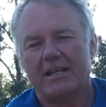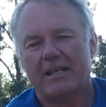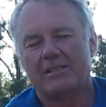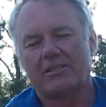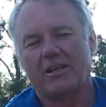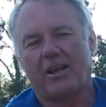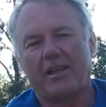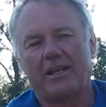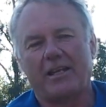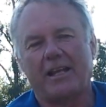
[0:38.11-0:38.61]

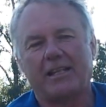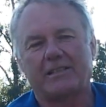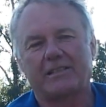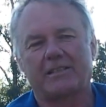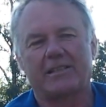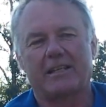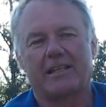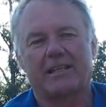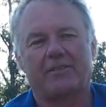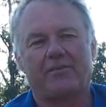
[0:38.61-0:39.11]
So I think
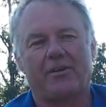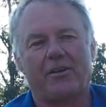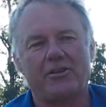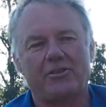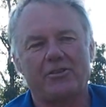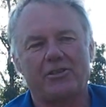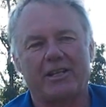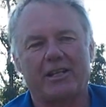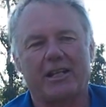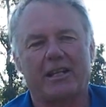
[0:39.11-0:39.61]
it's very
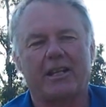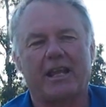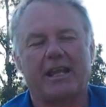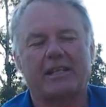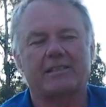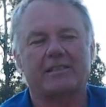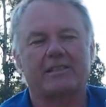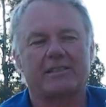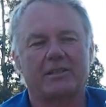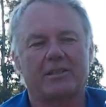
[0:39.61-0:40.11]
interesting
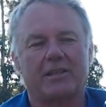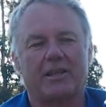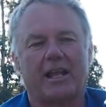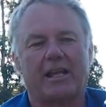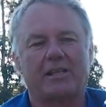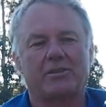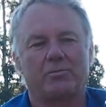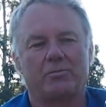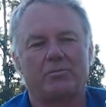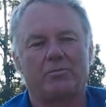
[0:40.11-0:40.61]
that's
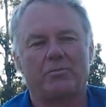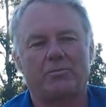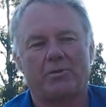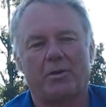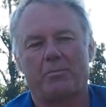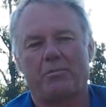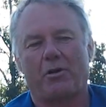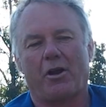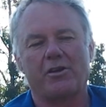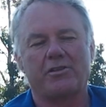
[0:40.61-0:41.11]

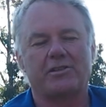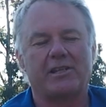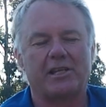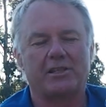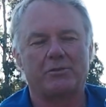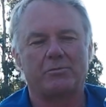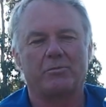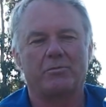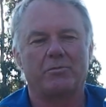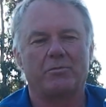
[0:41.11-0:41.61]
the
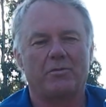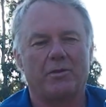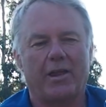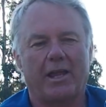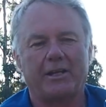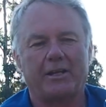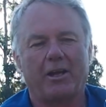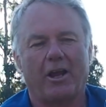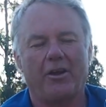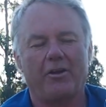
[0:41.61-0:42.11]
process
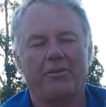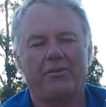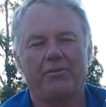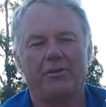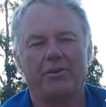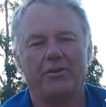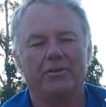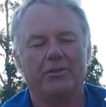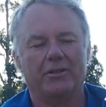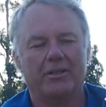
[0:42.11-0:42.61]
they go
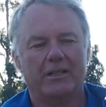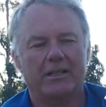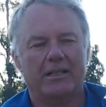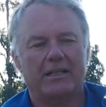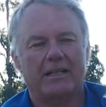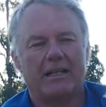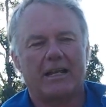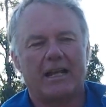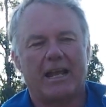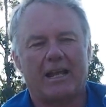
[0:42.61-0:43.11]
through.
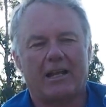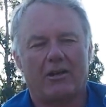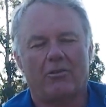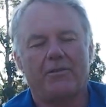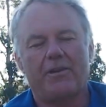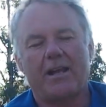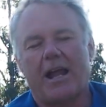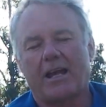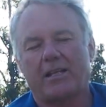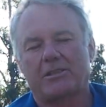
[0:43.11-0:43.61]
And I
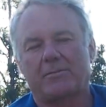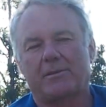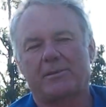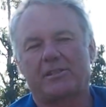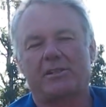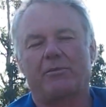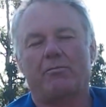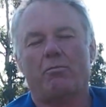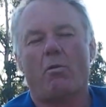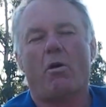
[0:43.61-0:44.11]
often ask
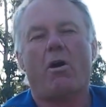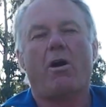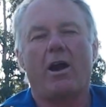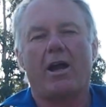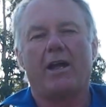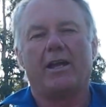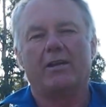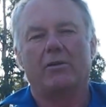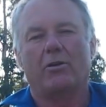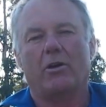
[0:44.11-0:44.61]
myself
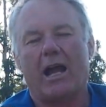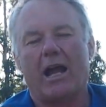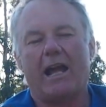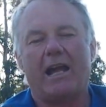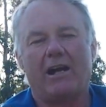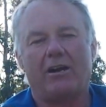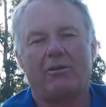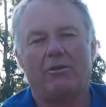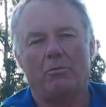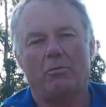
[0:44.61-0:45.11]
why, or
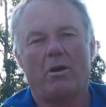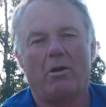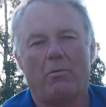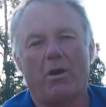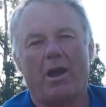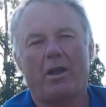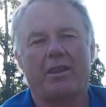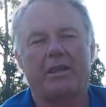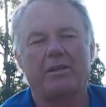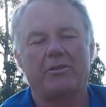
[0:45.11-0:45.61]
how, or
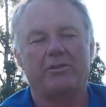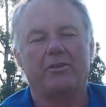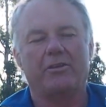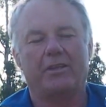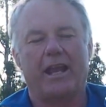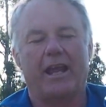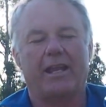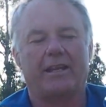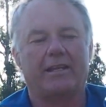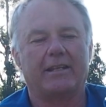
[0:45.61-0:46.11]
why do they do
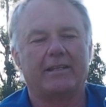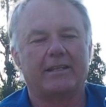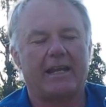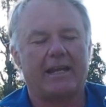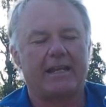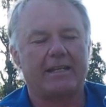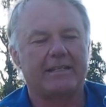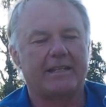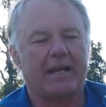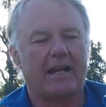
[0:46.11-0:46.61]
that?
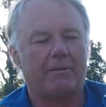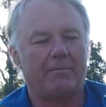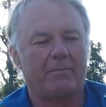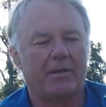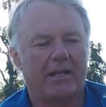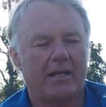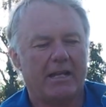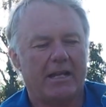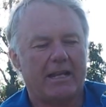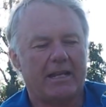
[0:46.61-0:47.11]
And
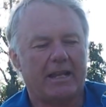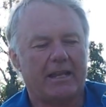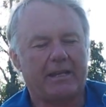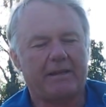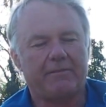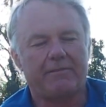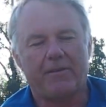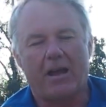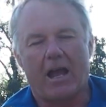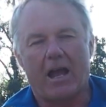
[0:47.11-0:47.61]
I
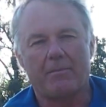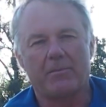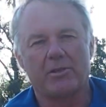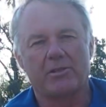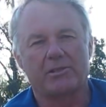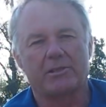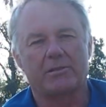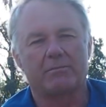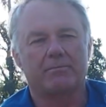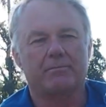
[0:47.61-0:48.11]
think
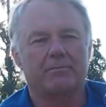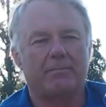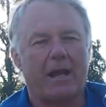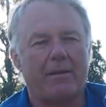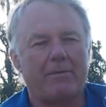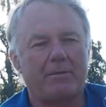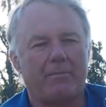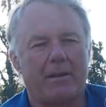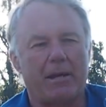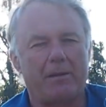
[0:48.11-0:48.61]
farmers and
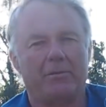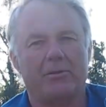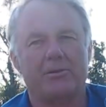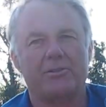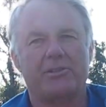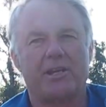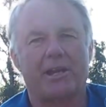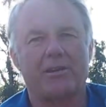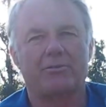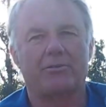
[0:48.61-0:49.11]
maybe people
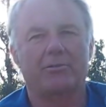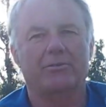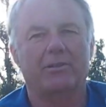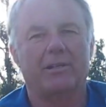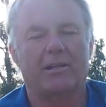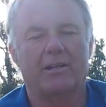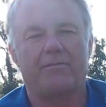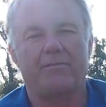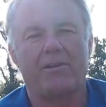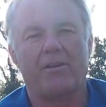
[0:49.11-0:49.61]
in general
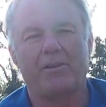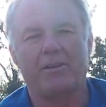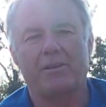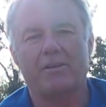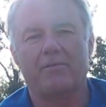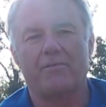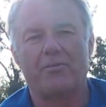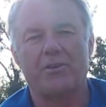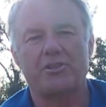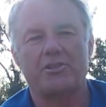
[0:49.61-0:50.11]
are very
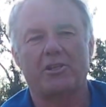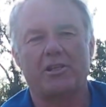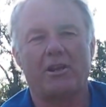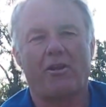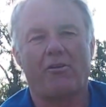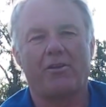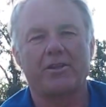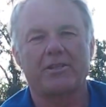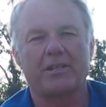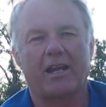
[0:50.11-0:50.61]
visually
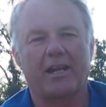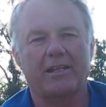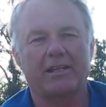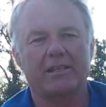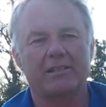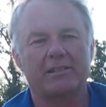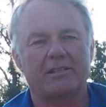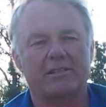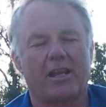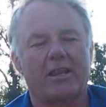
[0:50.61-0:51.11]

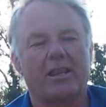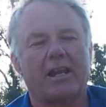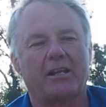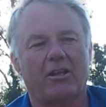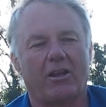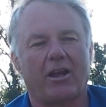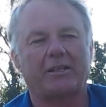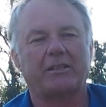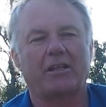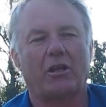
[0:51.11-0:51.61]
orientated, so they
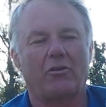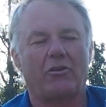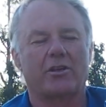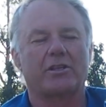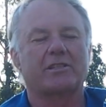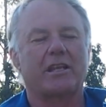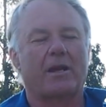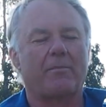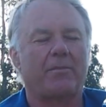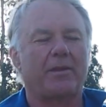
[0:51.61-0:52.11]
like to look
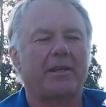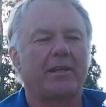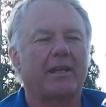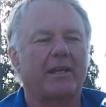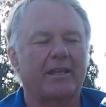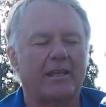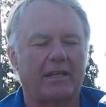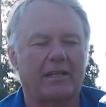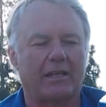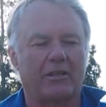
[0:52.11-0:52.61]
at something
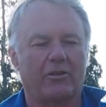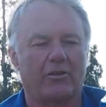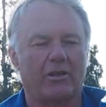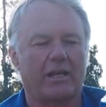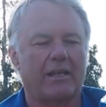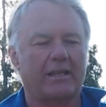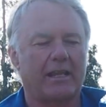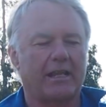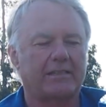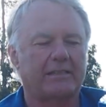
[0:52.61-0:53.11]
and
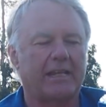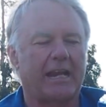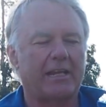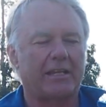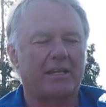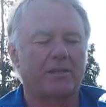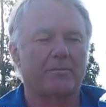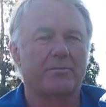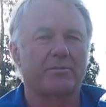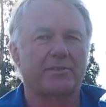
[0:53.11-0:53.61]
they say
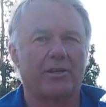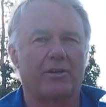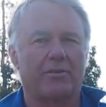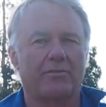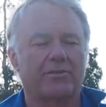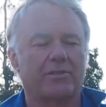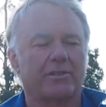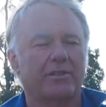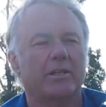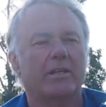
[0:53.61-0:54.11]
to
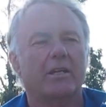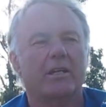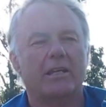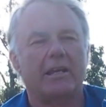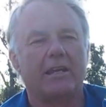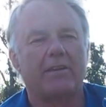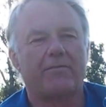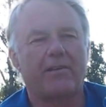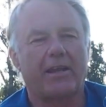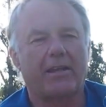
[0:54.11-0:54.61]
themselves,
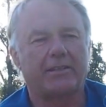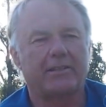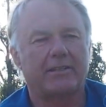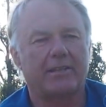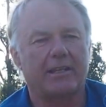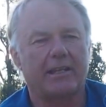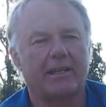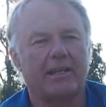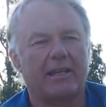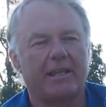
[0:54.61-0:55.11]
if that
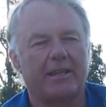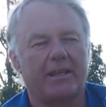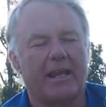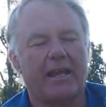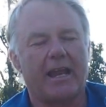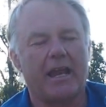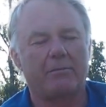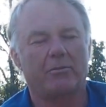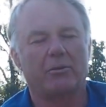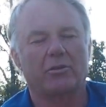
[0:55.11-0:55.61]

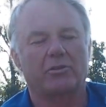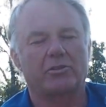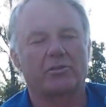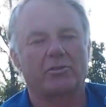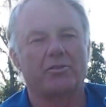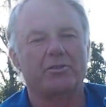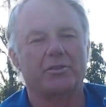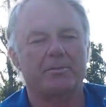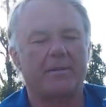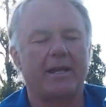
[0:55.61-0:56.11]
animal looks
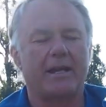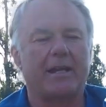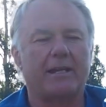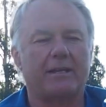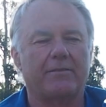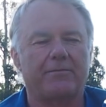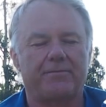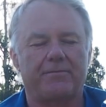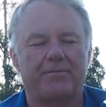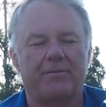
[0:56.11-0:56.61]
good to me, and
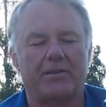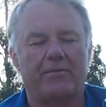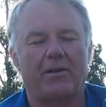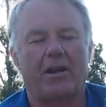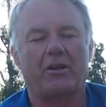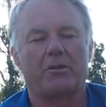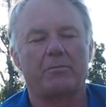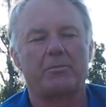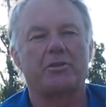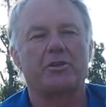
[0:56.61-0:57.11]
if
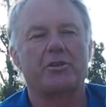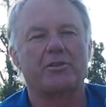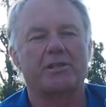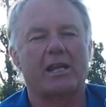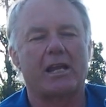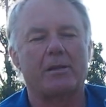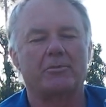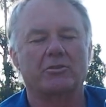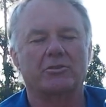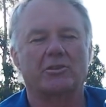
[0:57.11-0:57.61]
I could produce
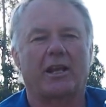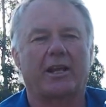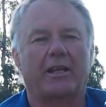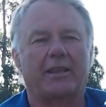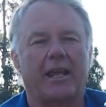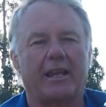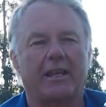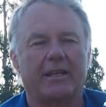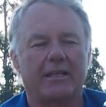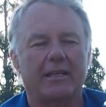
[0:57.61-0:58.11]
animals like
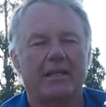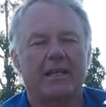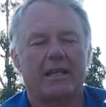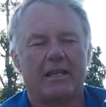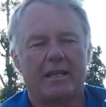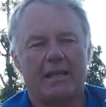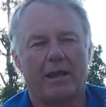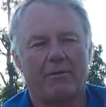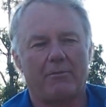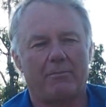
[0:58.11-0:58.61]
that
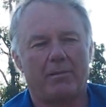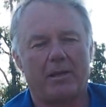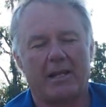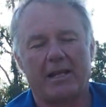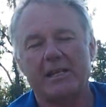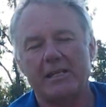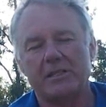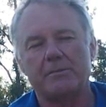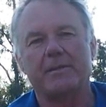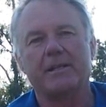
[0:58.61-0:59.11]

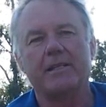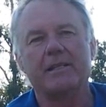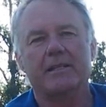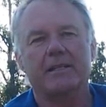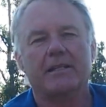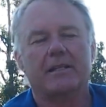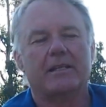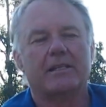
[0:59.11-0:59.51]
please me.